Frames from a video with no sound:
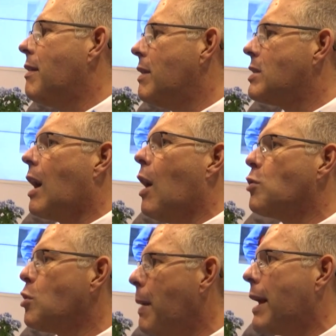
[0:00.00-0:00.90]
It's
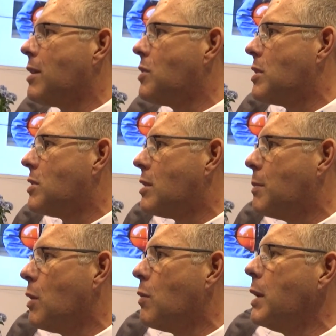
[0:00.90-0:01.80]
automatic system.
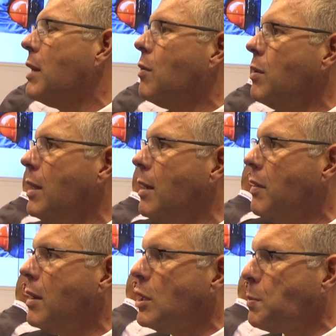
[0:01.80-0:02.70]
You read only
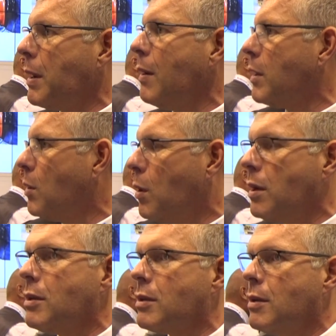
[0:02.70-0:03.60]
in the display what you want.